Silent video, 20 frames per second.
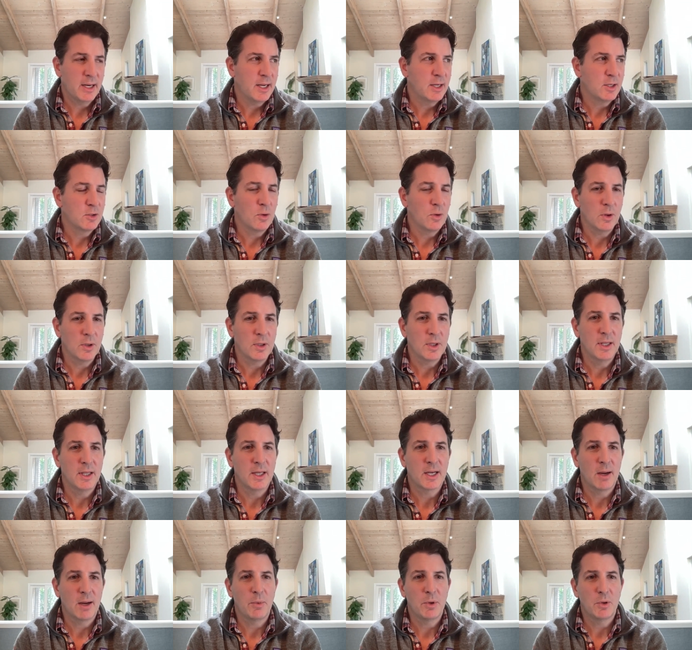And historically,
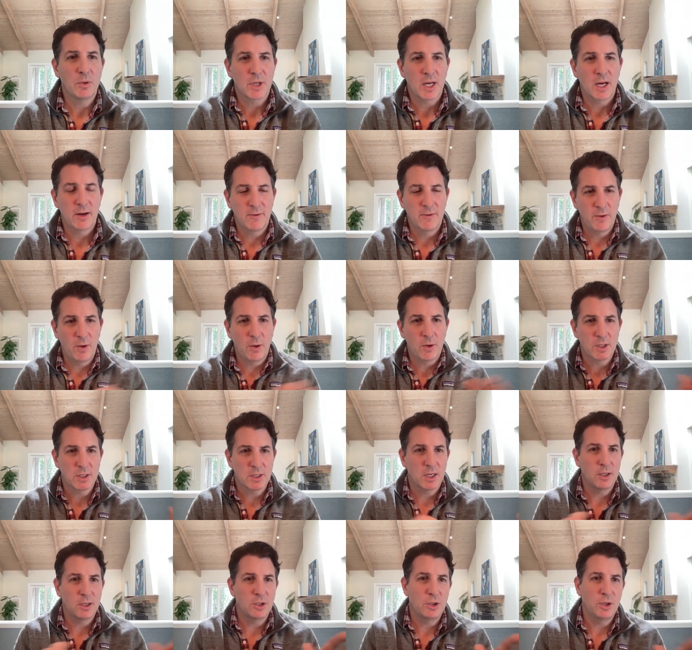the company was kind of
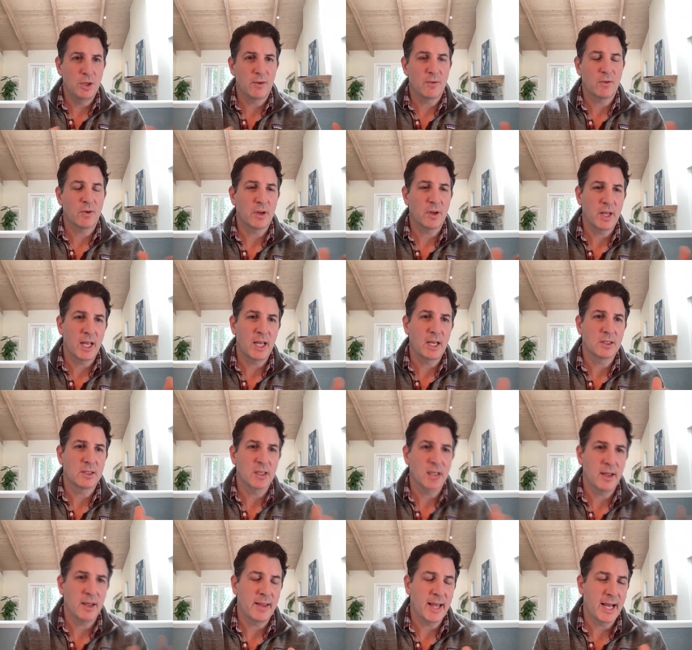focused on two different
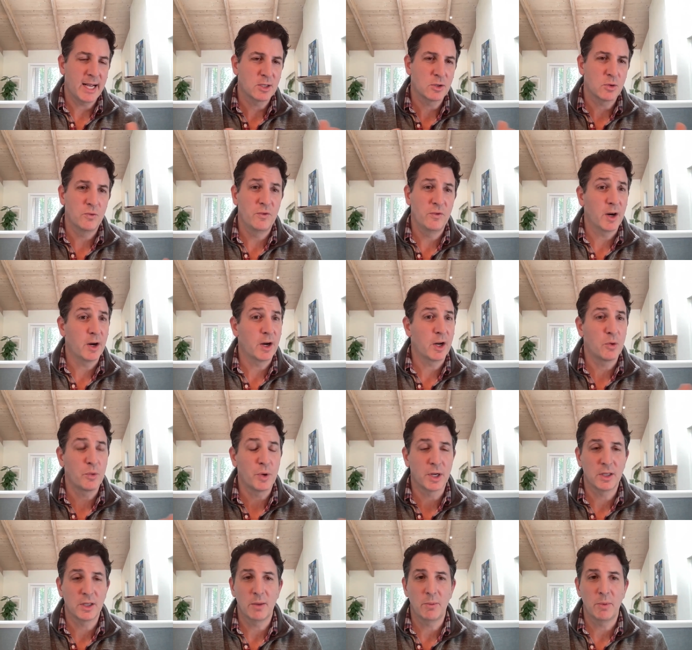things, and that's very
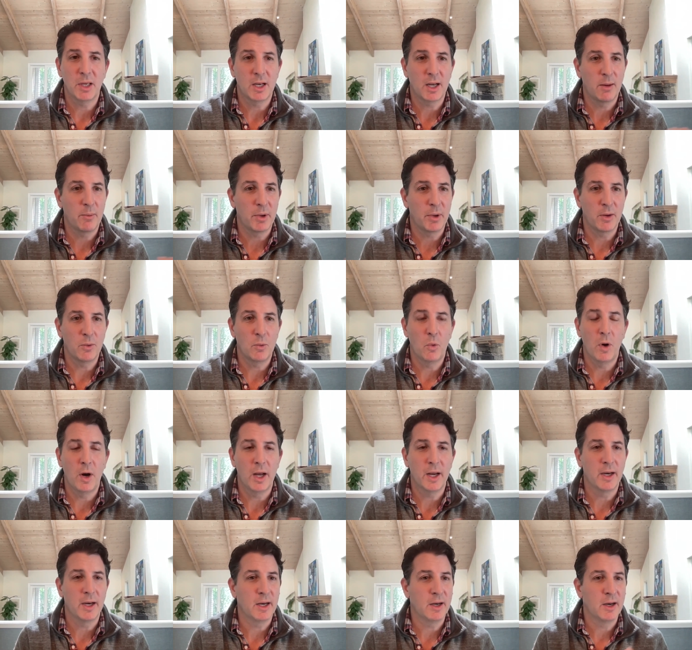quickly becoming
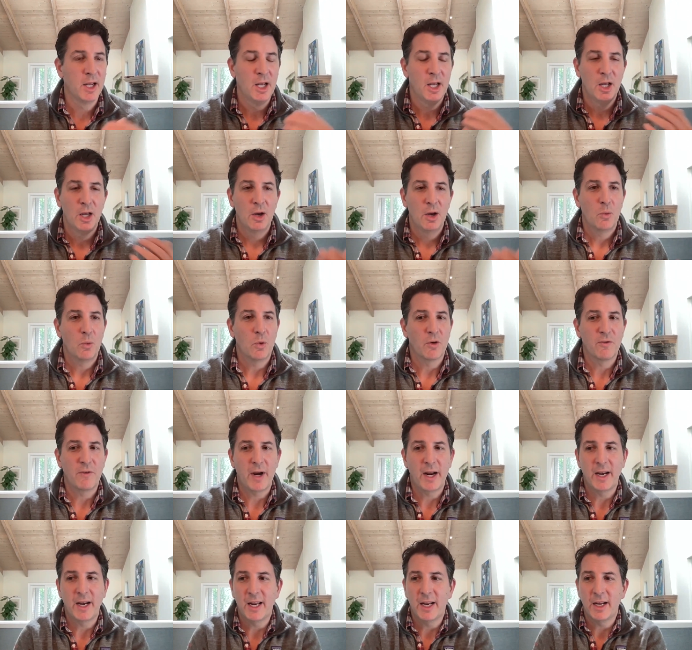one. And we're
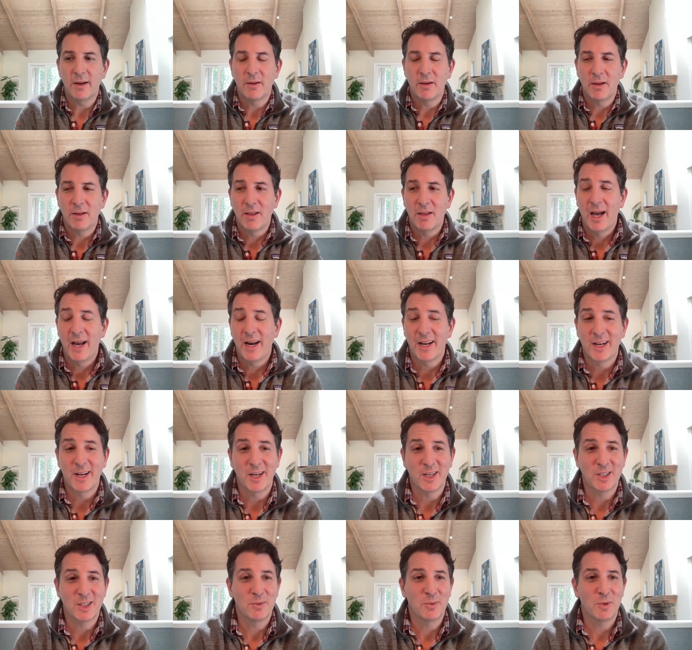finding a lot of
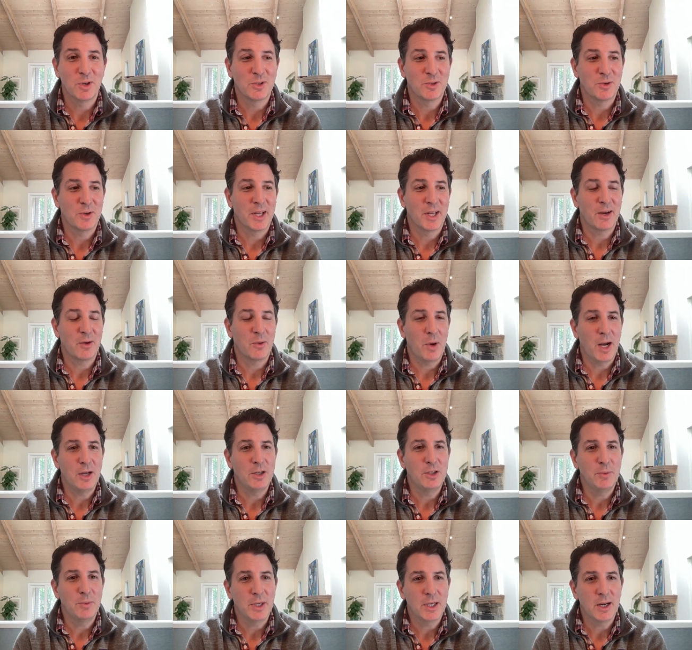customers are like,
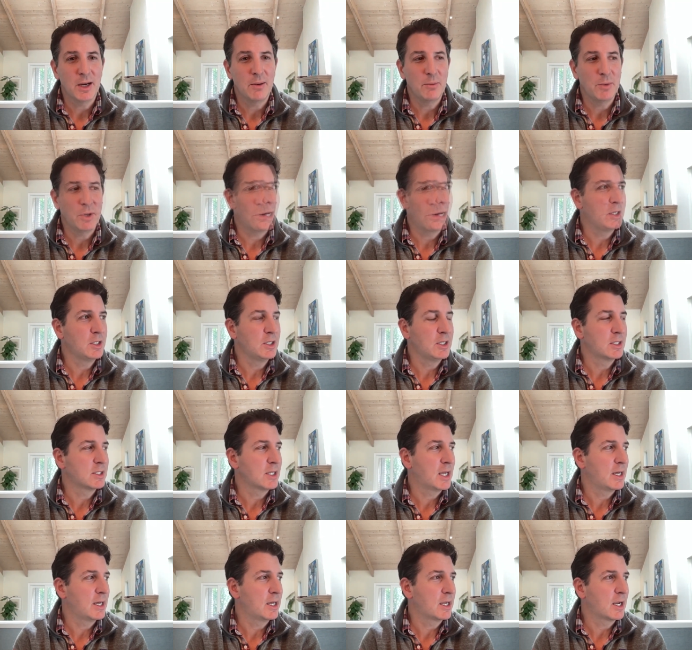why'd you become, why'd you
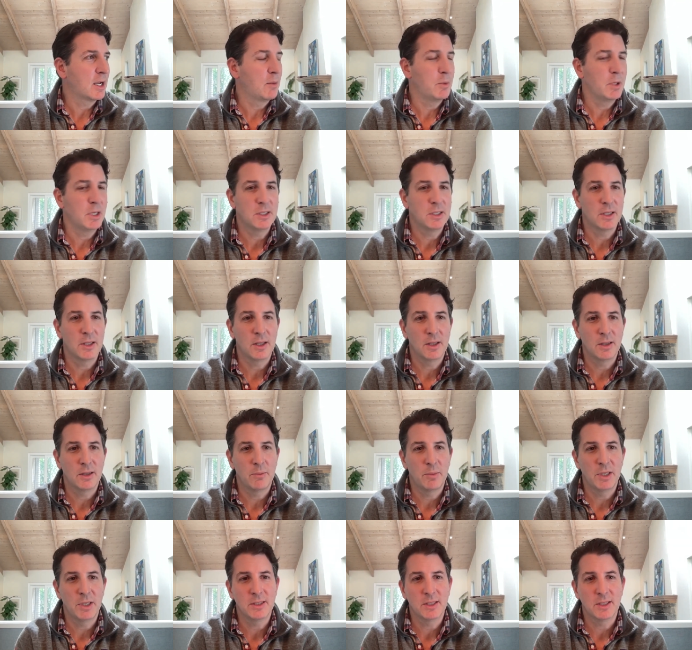decide to come into the,
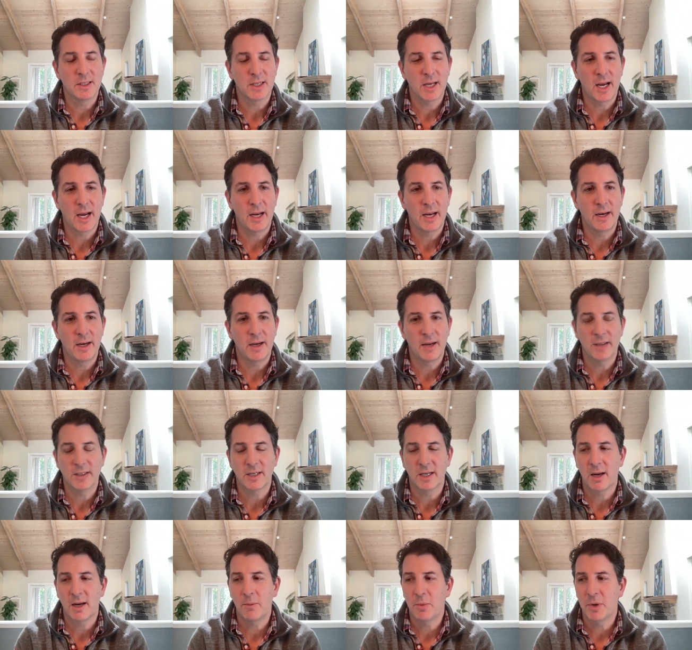the business side and
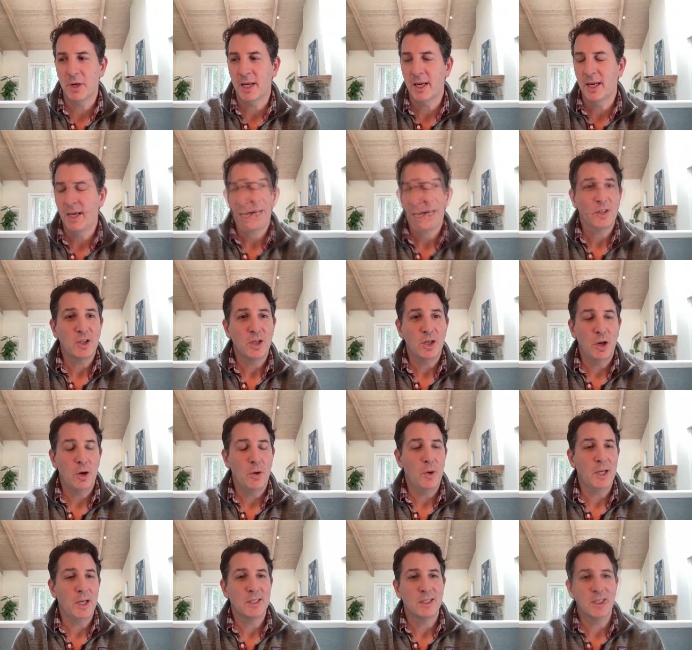as a company? Actually, you
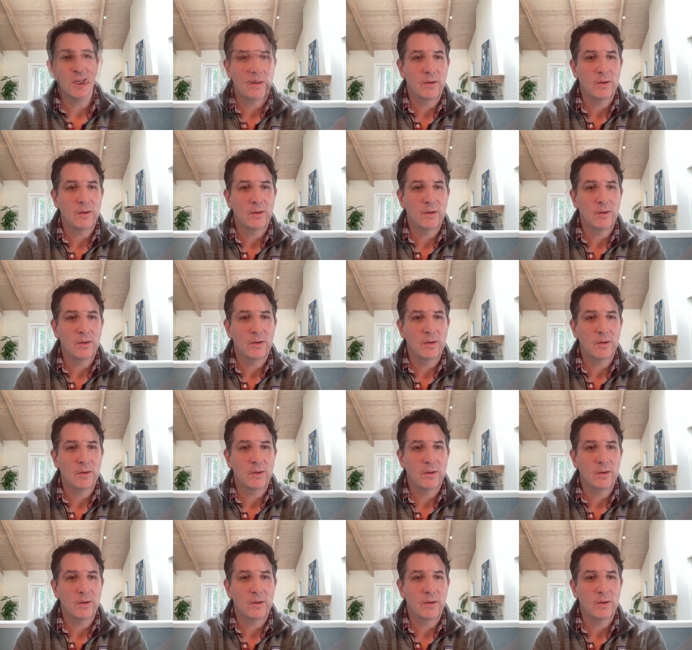know what?